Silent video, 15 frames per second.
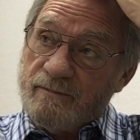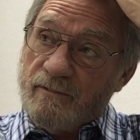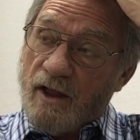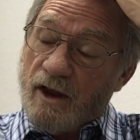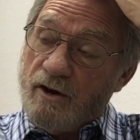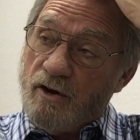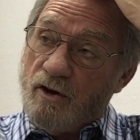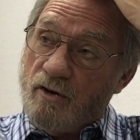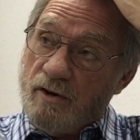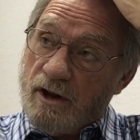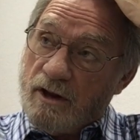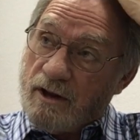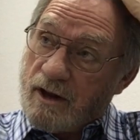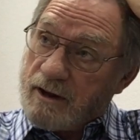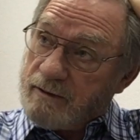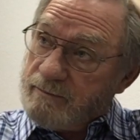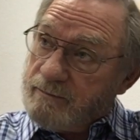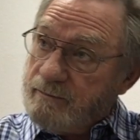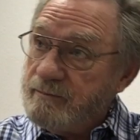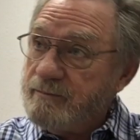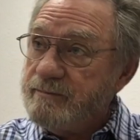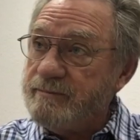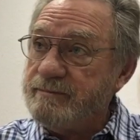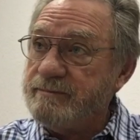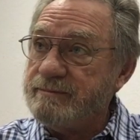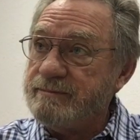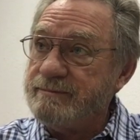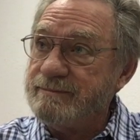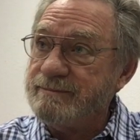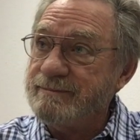They knew, didn't
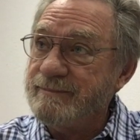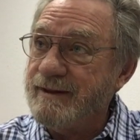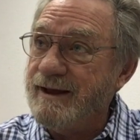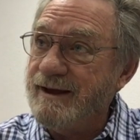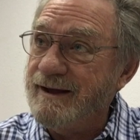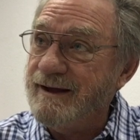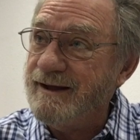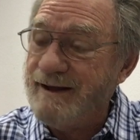they?